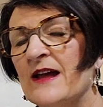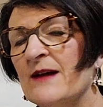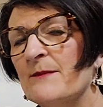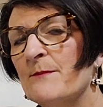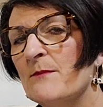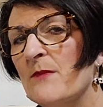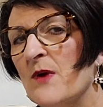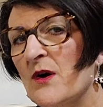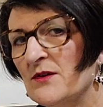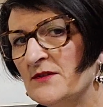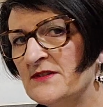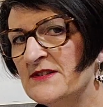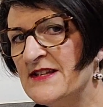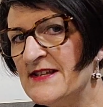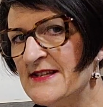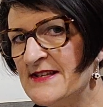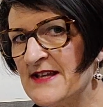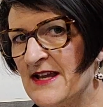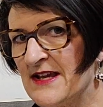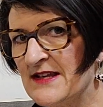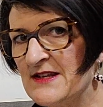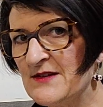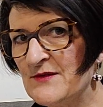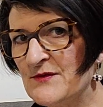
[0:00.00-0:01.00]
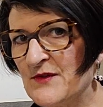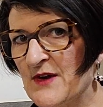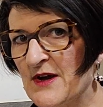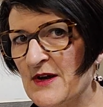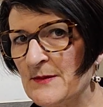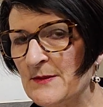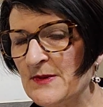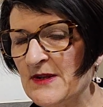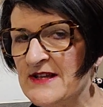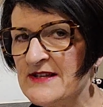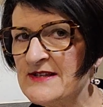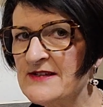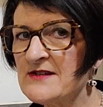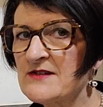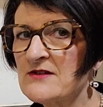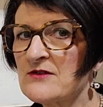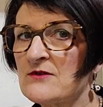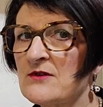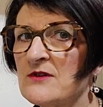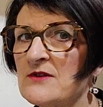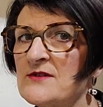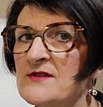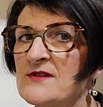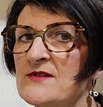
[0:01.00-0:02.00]
Multi-sided fireplaces
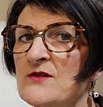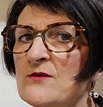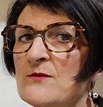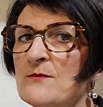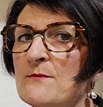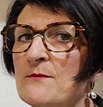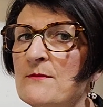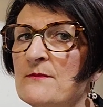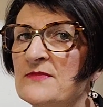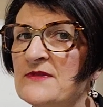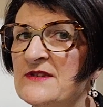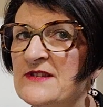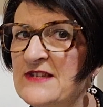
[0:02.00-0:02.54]
are also